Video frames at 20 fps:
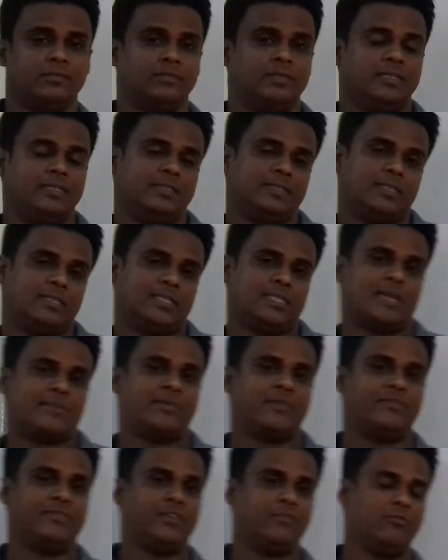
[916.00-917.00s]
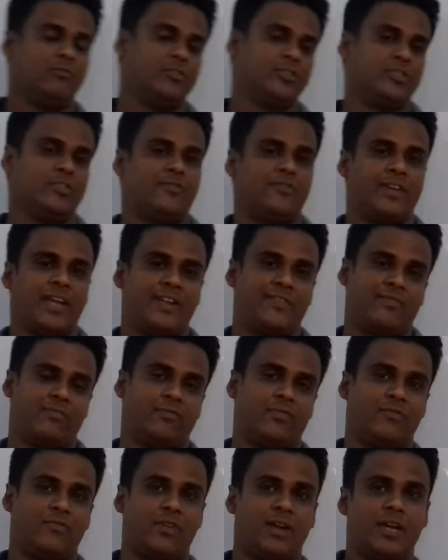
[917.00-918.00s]
These are some of the rules of
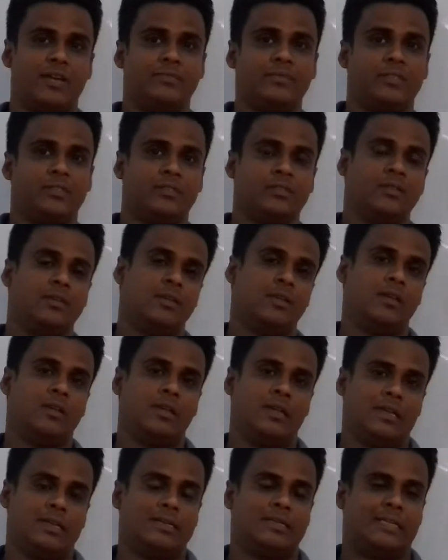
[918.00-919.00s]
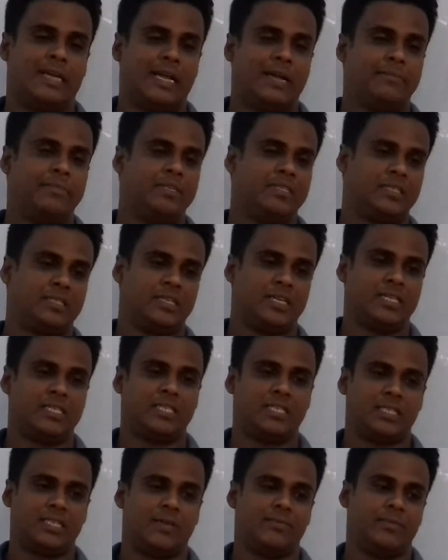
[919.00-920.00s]
writing of verbs, and I have
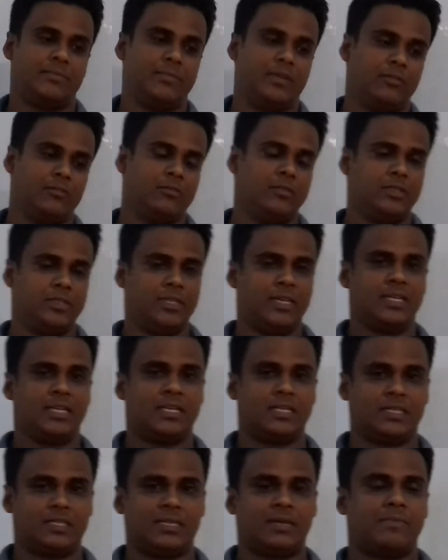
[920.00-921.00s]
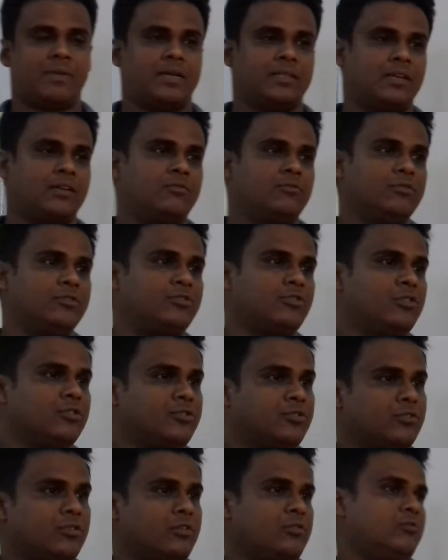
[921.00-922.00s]
discussed some of the rules. There are some other rules
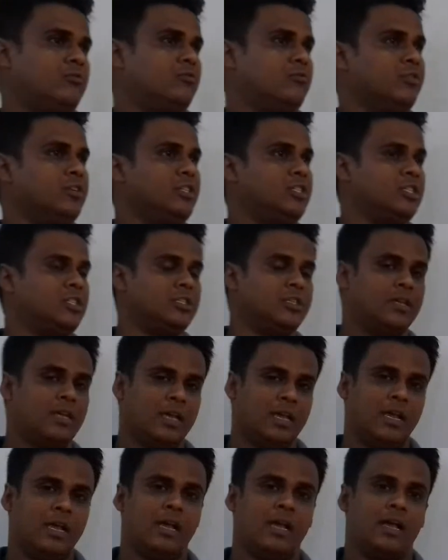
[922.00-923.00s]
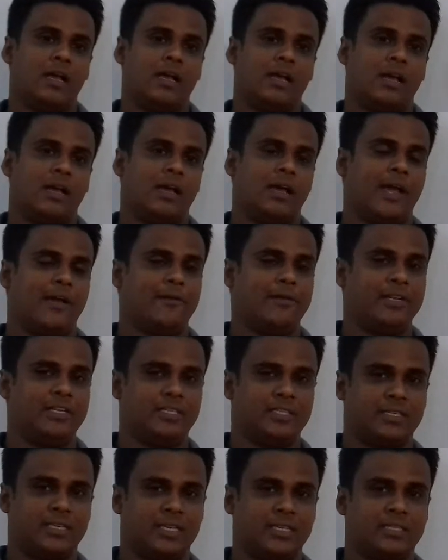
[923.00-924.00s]
also, which I will
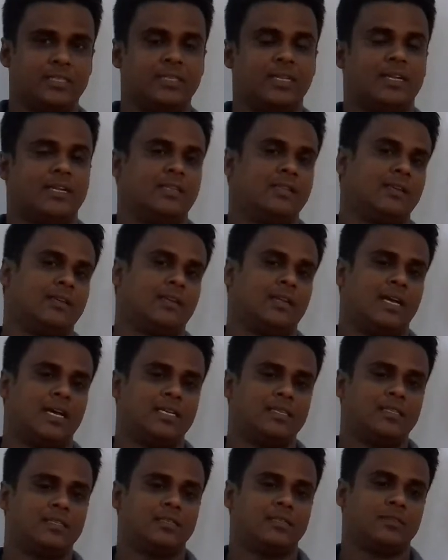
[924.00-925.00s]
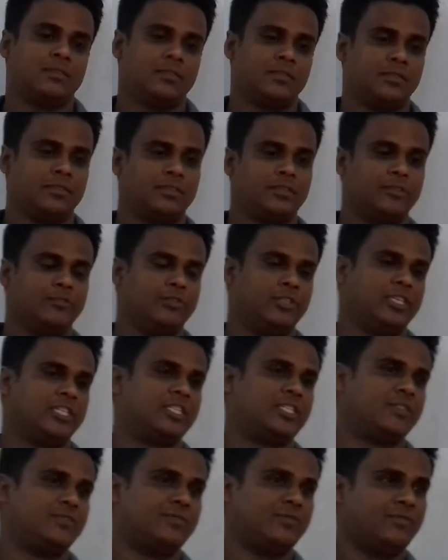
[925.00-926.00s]
discuss in another class. You
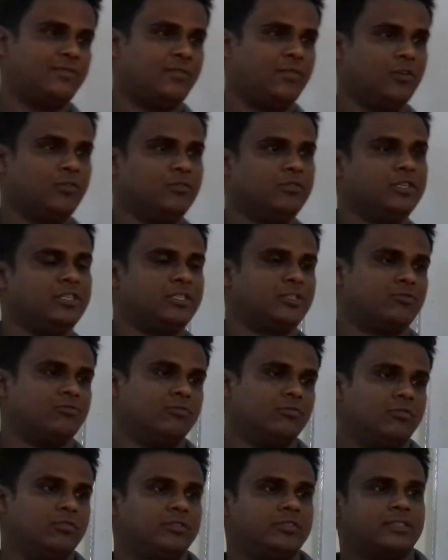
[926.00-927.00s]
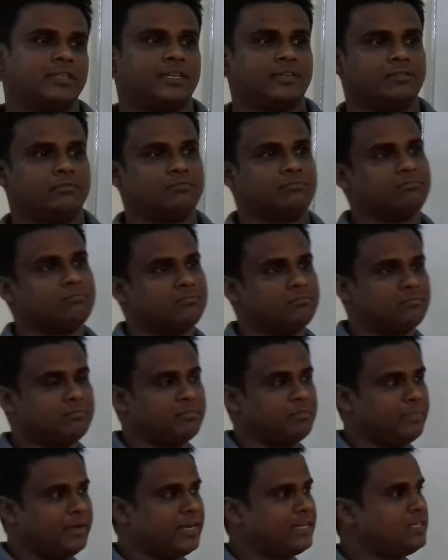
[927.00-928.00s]
just follow these rules and
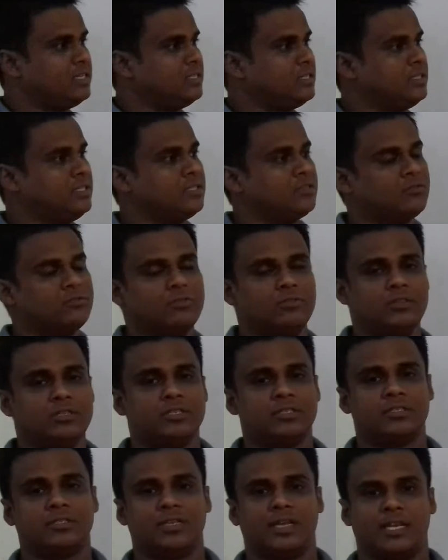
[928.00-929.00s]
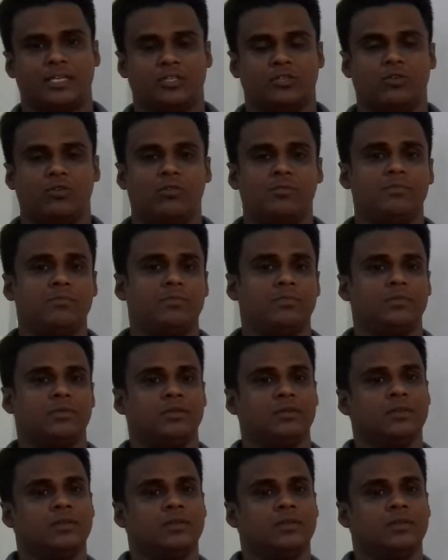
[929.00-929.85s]
practice these rules at home.